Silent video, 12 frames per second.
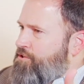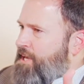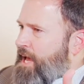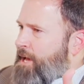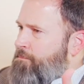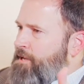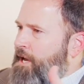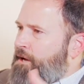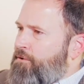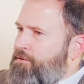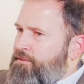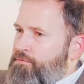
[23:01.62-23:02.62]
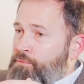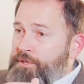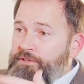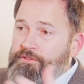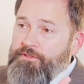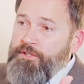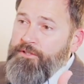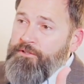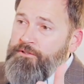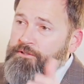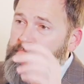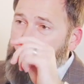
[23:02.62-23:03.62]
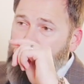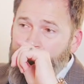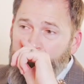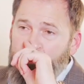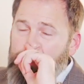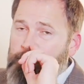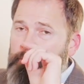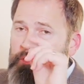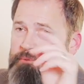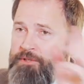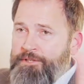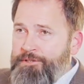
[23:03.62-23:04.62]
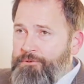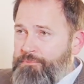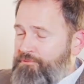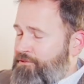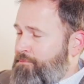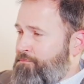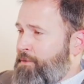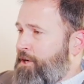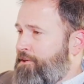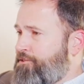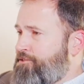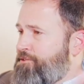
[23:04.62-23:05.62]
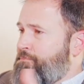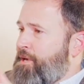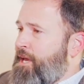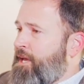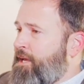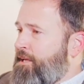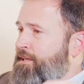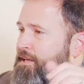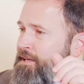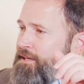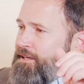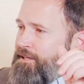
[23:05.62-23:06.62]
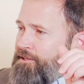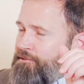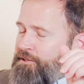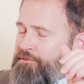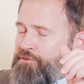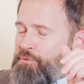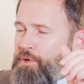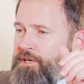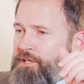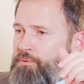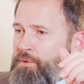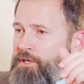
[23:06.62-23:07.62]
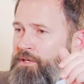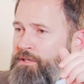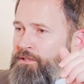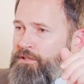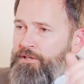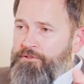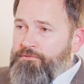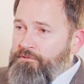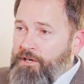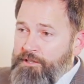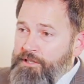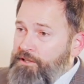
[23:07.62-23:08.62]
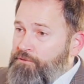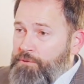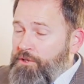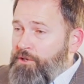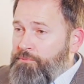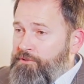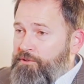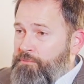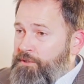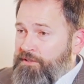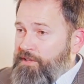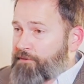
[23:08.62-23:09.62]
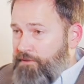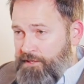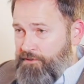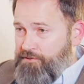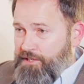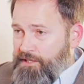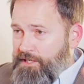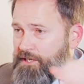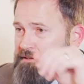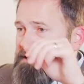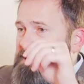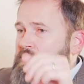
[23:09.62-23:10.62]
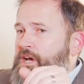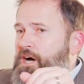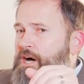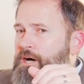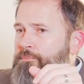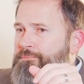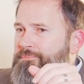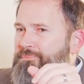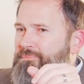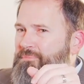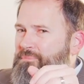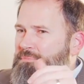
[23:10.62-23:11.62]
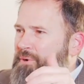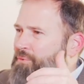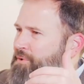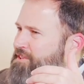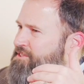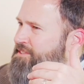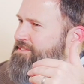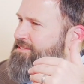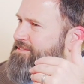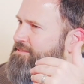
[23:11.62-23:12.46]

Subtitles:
gap. Now there was still that moment, from March to May of 20 where our kids were home too, because everything shut down. But we just